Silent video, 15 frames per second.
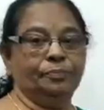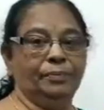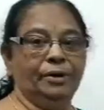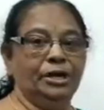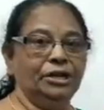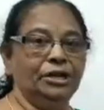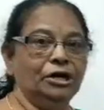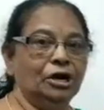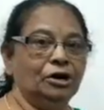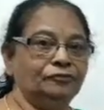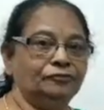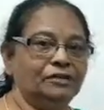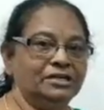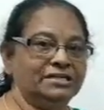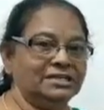Many
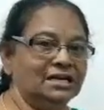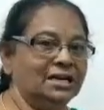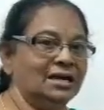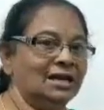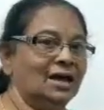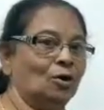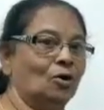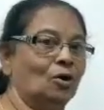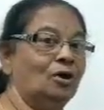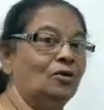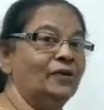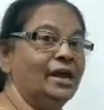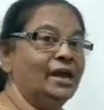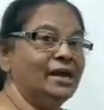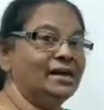of the children are
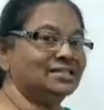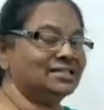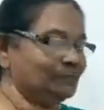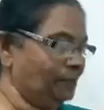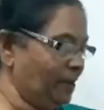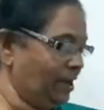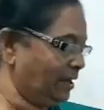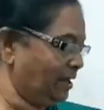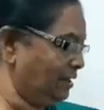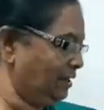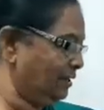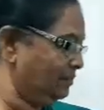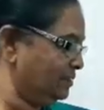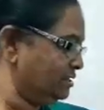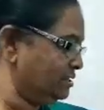always making
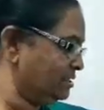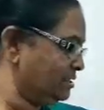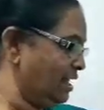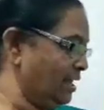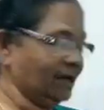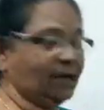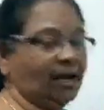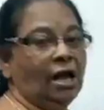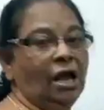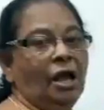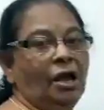the mistake.